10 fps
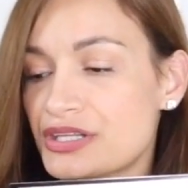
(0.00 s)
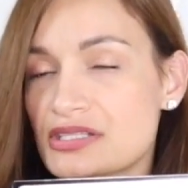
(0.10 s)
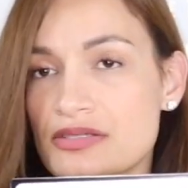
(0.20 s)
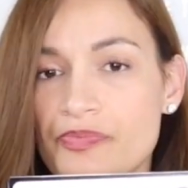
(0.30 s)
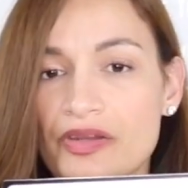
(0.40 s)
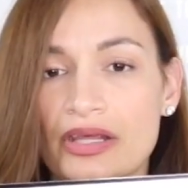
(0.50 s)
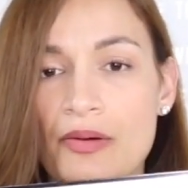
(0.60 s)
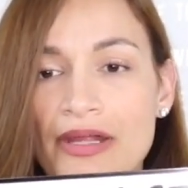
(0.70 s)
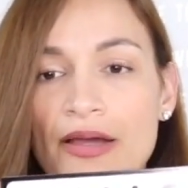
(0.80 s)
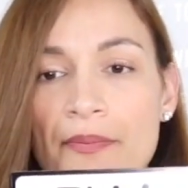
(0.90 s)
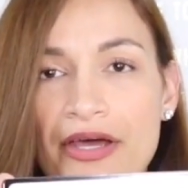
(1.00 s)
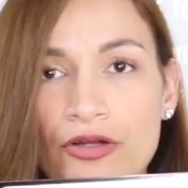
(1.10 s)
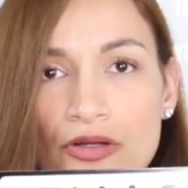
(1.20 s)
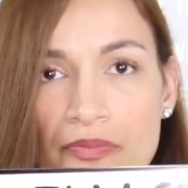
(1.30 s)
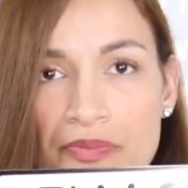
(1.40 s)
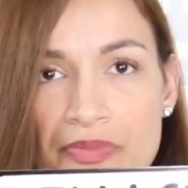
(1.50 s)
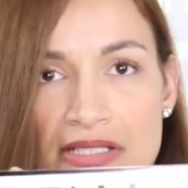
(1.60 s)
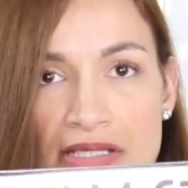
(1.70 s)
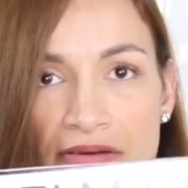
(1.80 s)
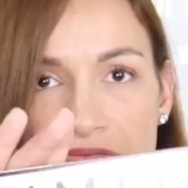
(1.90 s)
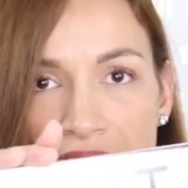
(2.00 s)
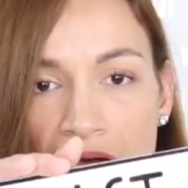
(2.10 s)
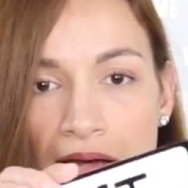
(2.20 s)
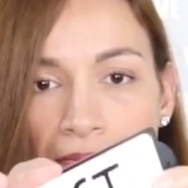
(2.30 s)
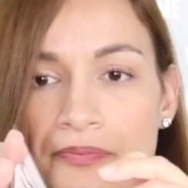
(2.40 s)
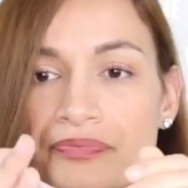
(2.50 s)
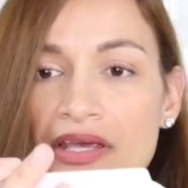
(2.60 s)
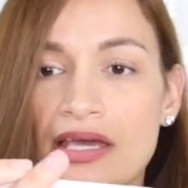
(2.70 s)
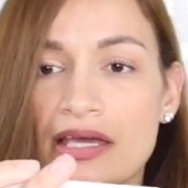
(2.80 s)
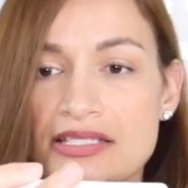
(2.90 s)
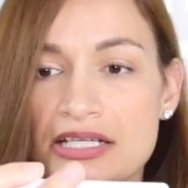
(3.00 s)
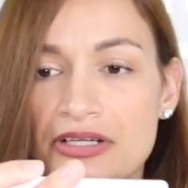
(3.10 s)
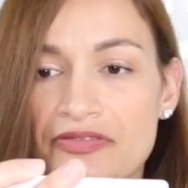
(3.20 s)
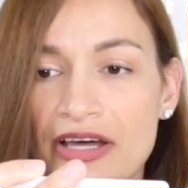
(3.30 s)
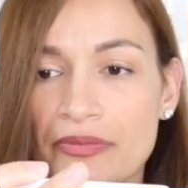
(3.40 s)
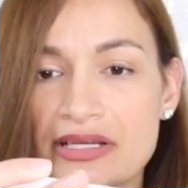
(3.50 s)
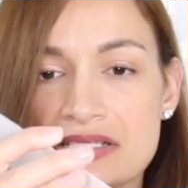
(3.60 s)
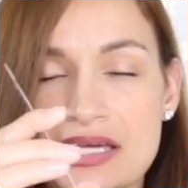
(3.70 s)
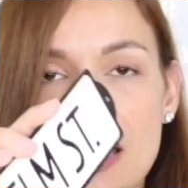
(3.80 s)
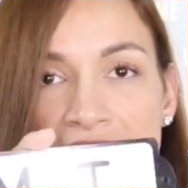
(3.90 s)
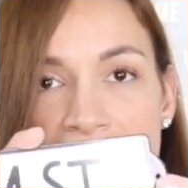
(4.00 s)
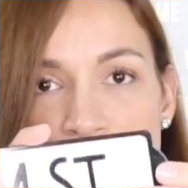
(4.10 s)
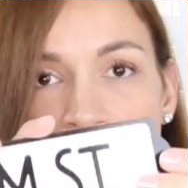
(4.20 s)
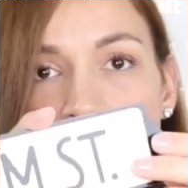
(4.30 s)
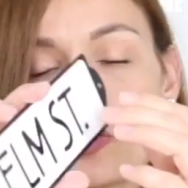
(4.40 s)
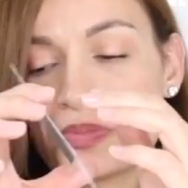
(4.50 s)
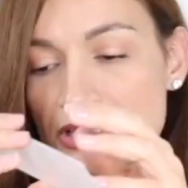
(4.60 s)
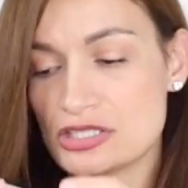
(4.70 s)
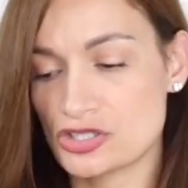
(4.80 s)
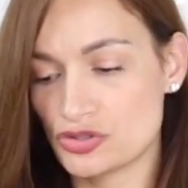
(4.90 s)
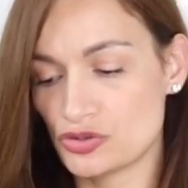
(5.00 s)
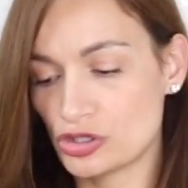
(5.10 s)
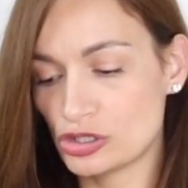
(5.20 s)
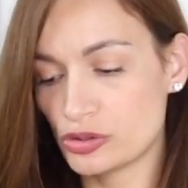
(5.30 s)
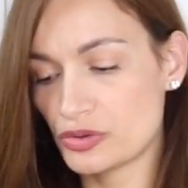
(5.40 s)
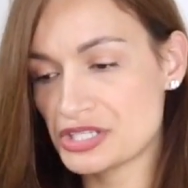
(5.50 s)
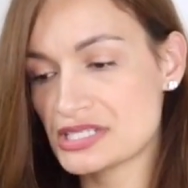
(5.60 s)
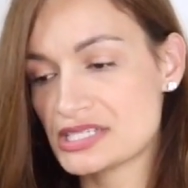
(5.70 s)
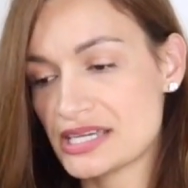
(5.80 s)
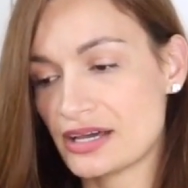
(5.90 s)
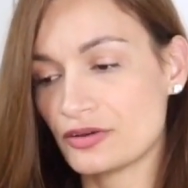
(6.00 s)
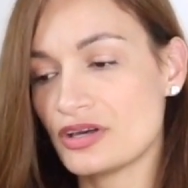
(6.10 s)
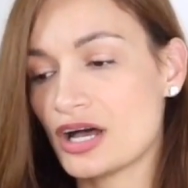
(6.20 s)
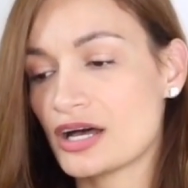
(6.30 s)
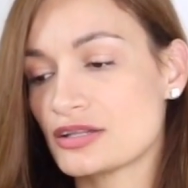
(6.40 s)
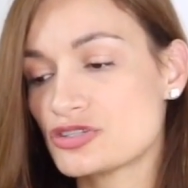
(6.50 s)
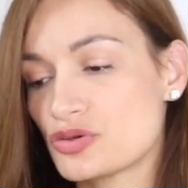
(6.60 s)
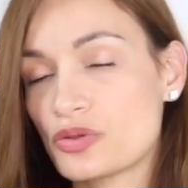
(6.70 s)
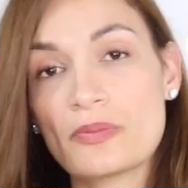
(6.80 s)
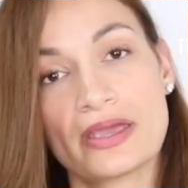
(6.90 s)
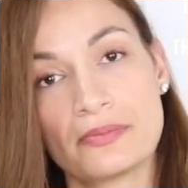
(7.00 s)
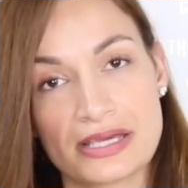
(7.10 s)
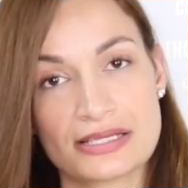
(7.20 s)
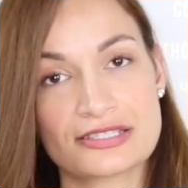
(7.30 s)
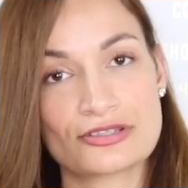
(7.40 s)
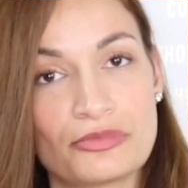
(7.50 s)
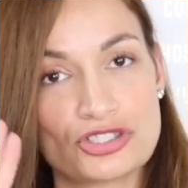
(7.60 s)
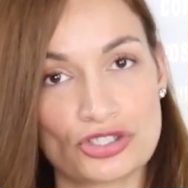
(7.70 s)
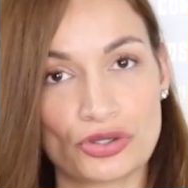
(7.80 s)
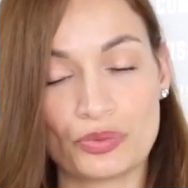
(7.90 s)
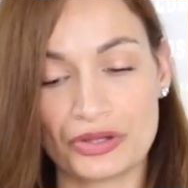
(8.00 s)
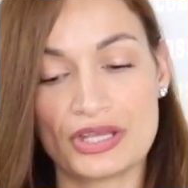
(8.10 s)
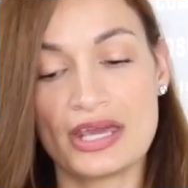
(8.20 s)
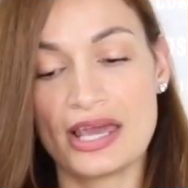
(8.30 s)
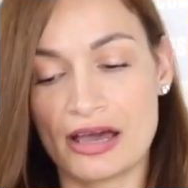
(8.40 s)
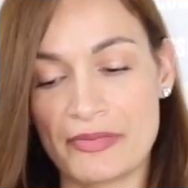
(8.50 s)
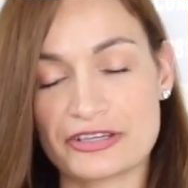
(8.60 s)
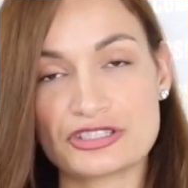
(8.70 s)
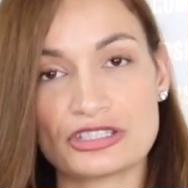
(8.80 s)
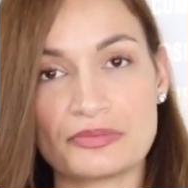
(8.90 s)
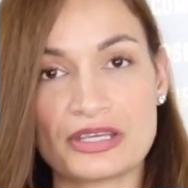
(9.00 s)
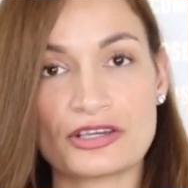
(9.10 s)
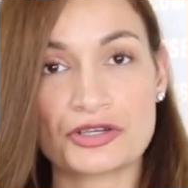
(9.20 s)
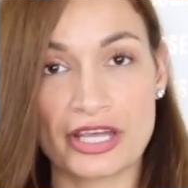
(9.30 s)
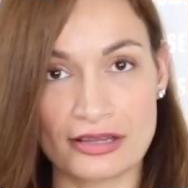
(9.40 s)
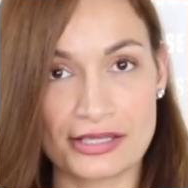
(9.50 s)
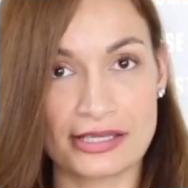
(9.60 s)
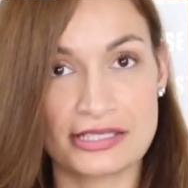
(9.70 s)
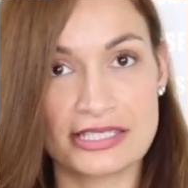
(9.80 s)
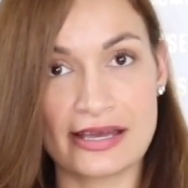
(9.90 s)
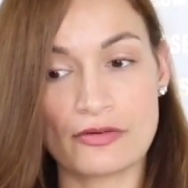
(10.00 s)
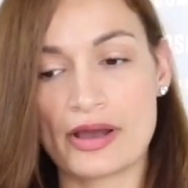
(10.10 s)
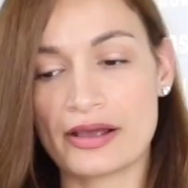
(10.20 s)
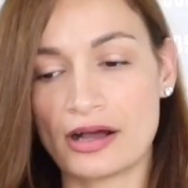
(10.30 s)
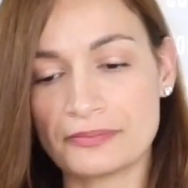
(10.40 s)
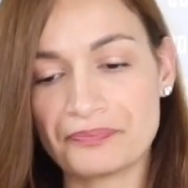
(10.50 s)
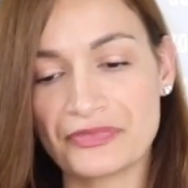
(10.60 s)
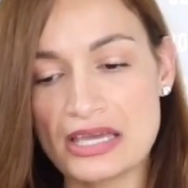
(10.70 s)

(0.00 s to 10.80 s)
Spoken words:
It's like a metal piece of decorative element. So I'm hoping to glue this down onto the main piece. going to show you what I'm actually going to be creating the DIY on.